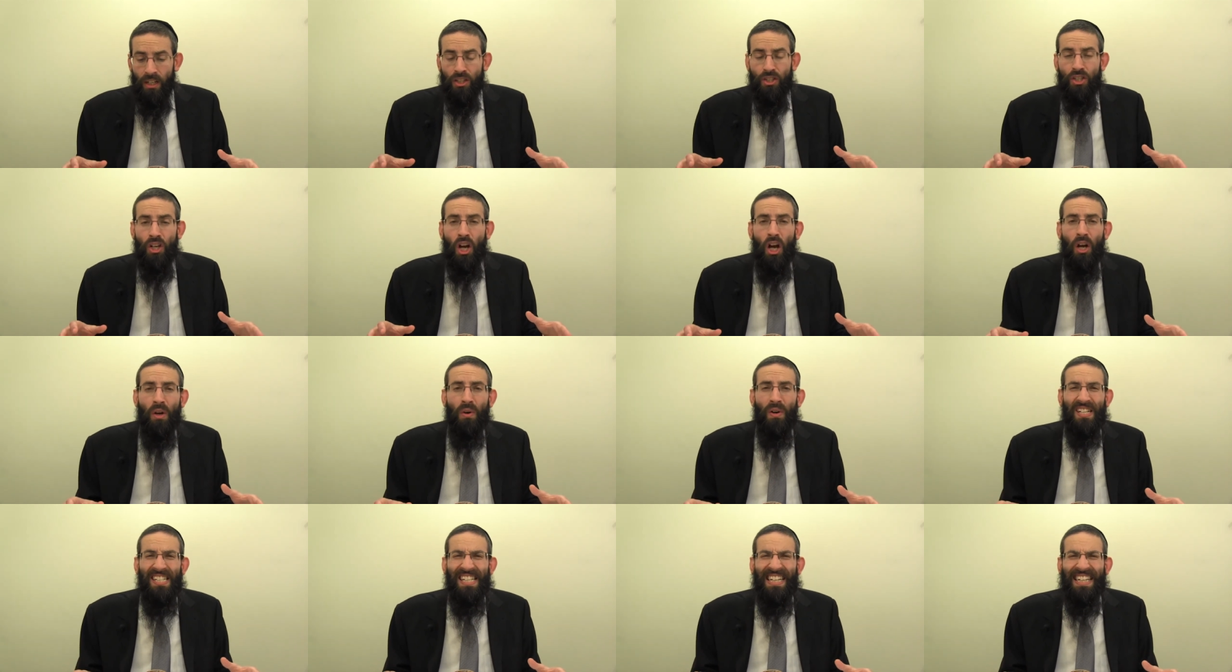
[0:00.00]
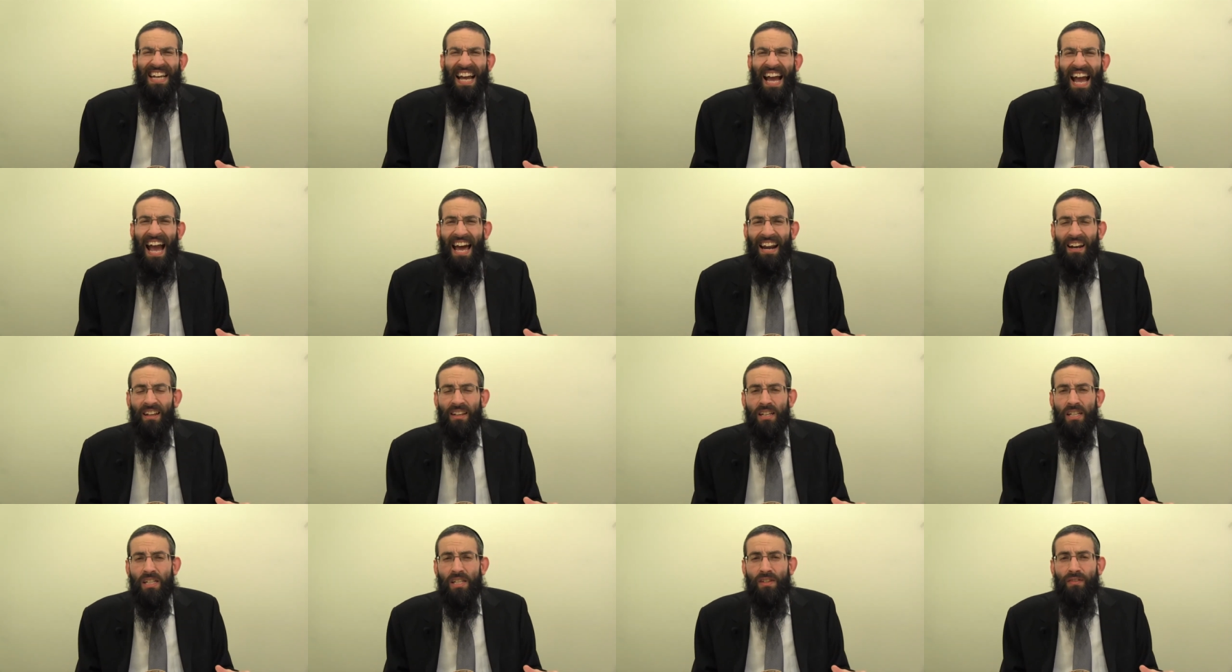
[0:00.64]
Torah is a
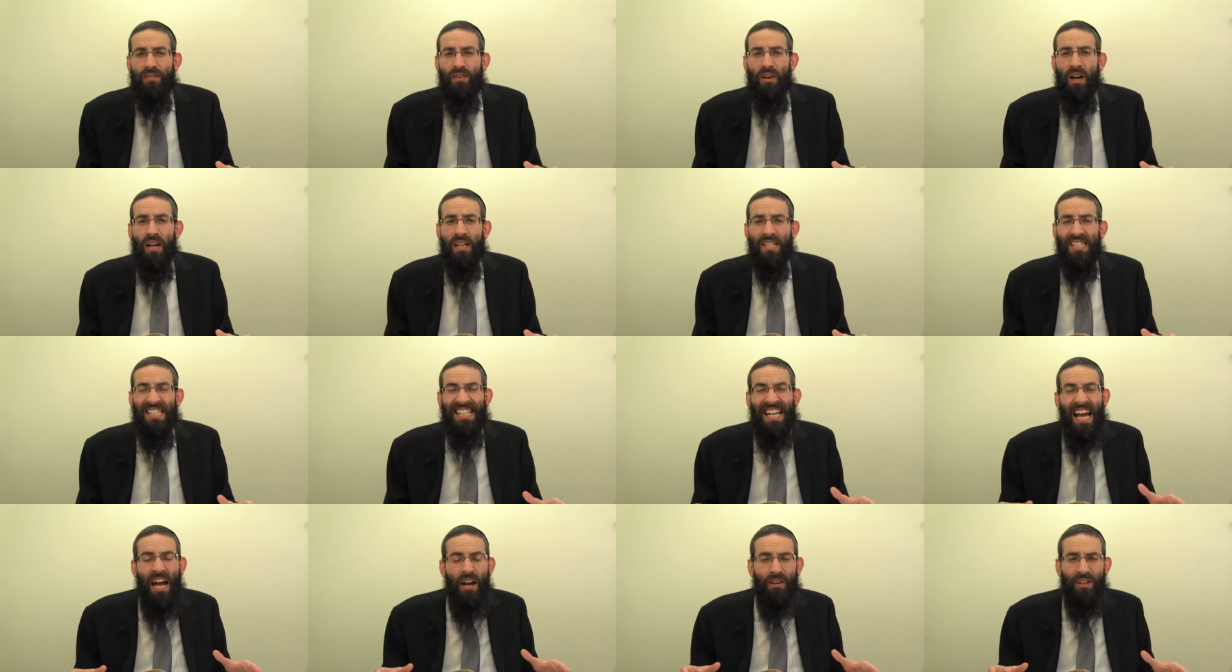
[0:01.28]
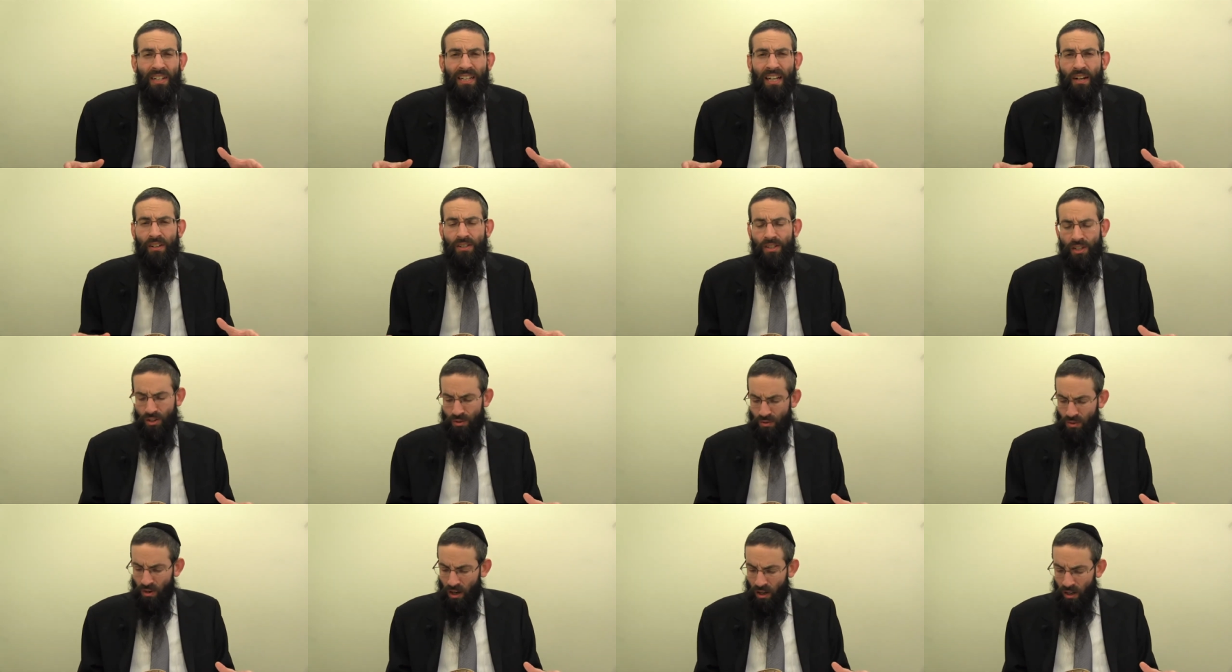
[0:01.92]
catalyst for us inheriting Eretz
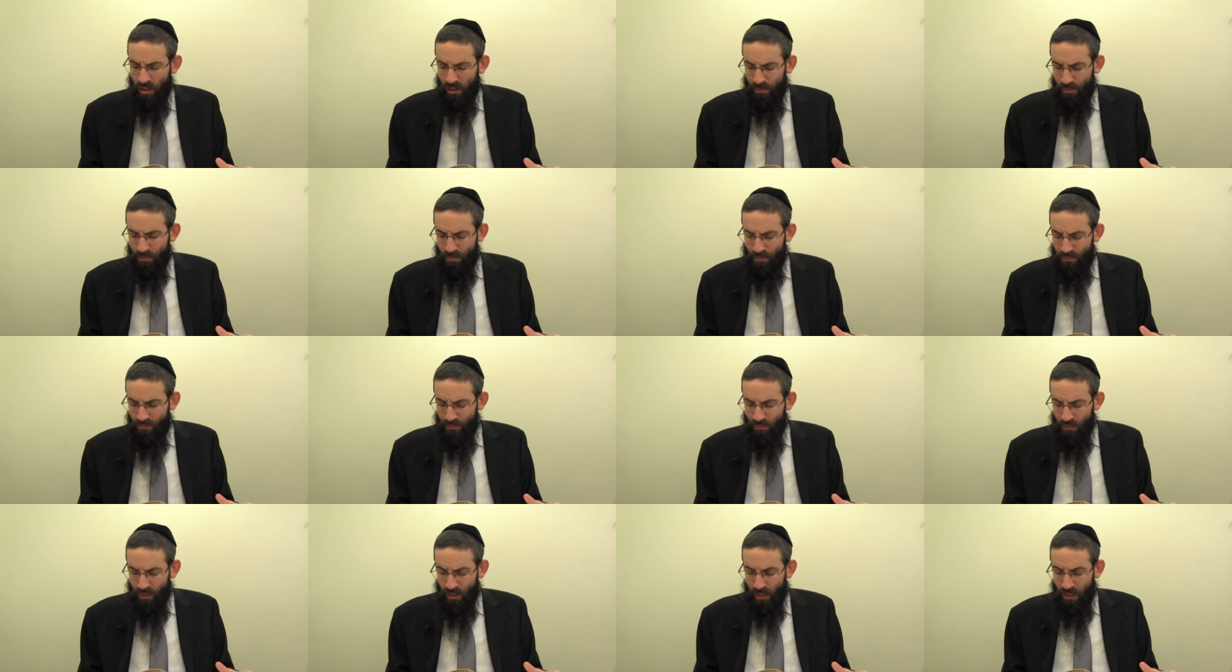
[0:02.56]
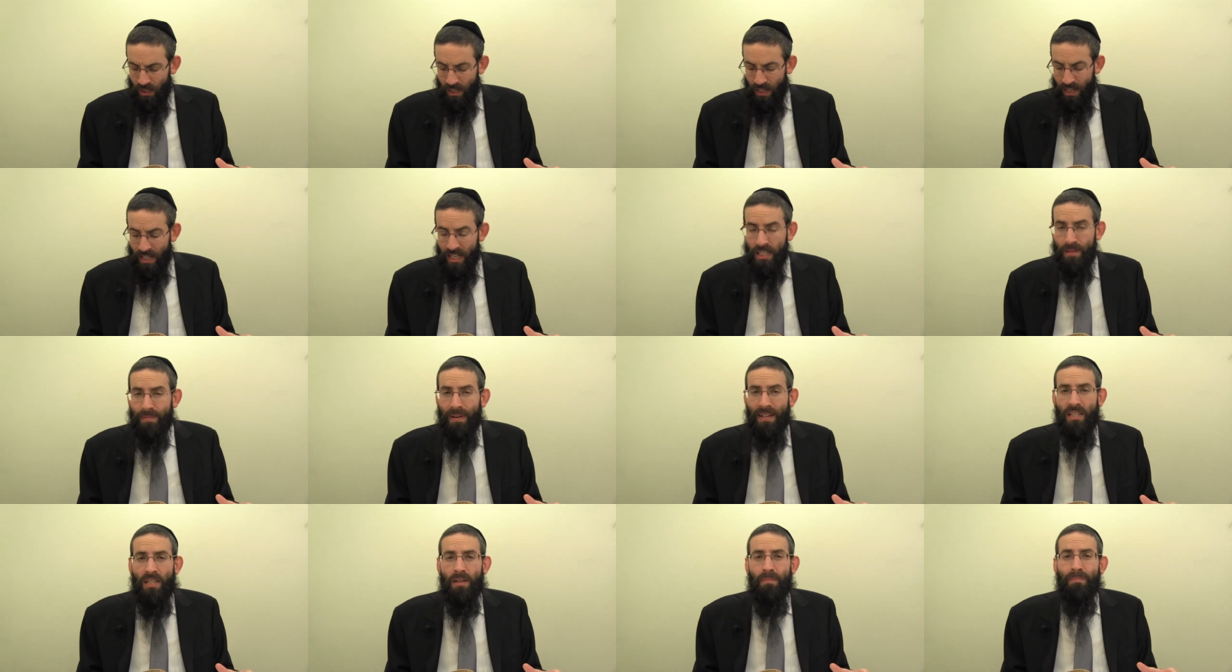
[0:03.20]
Yisrael, he's
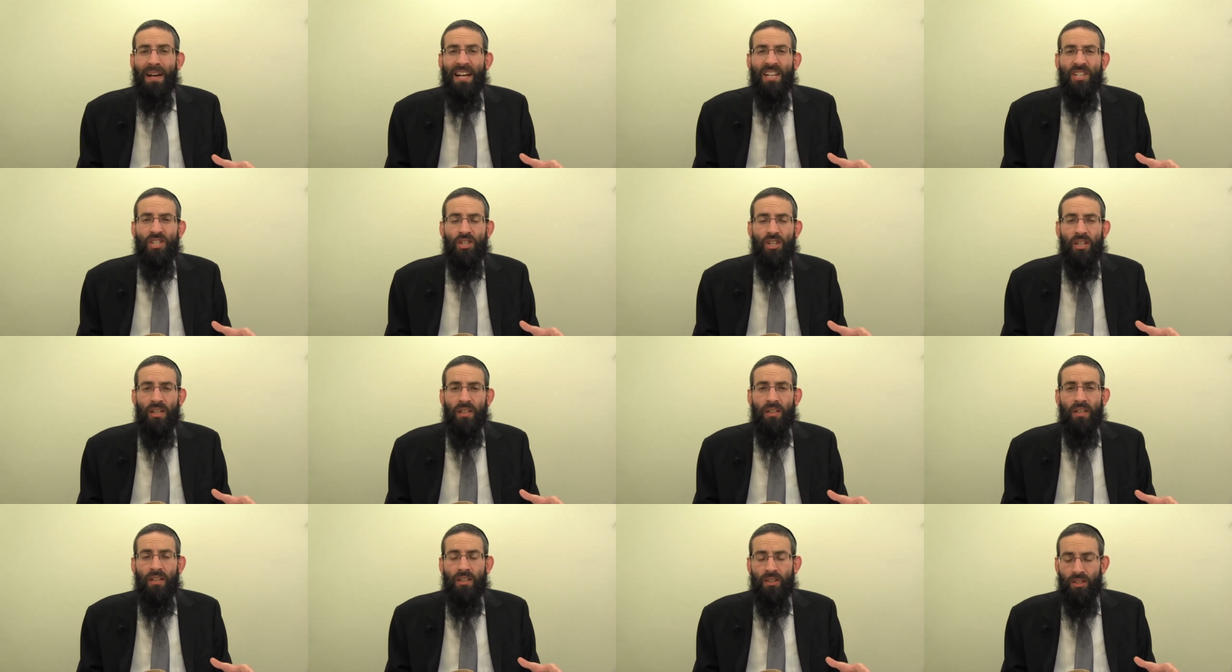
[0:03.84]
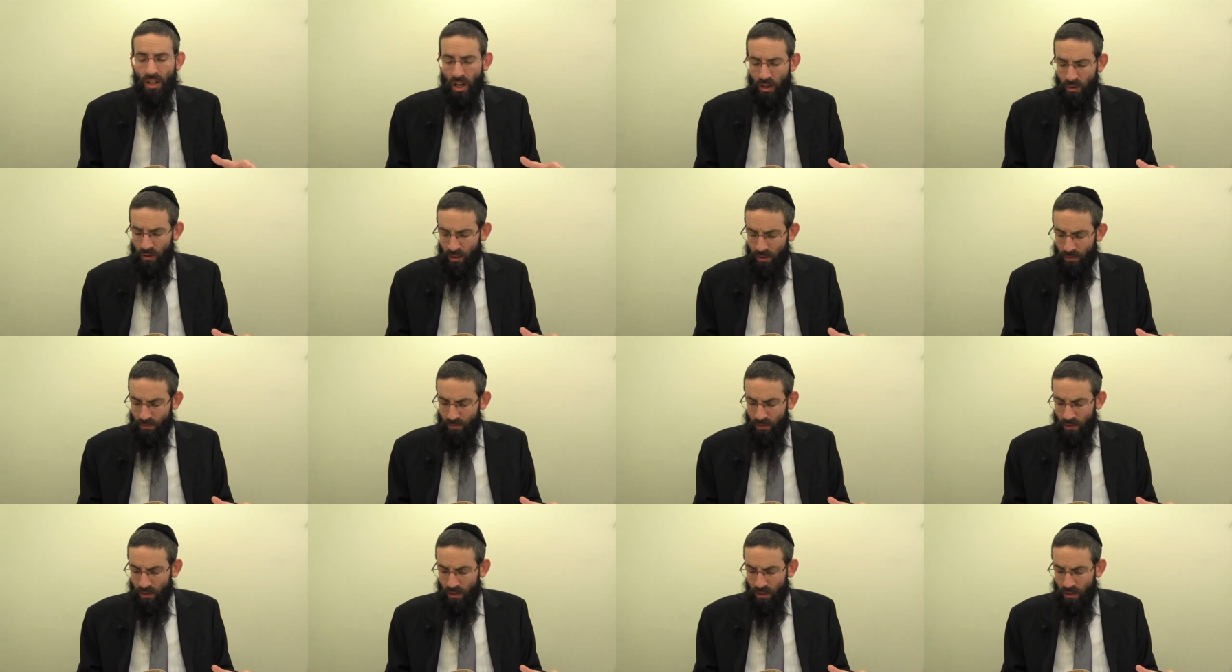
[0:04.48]
meant to mention Torah.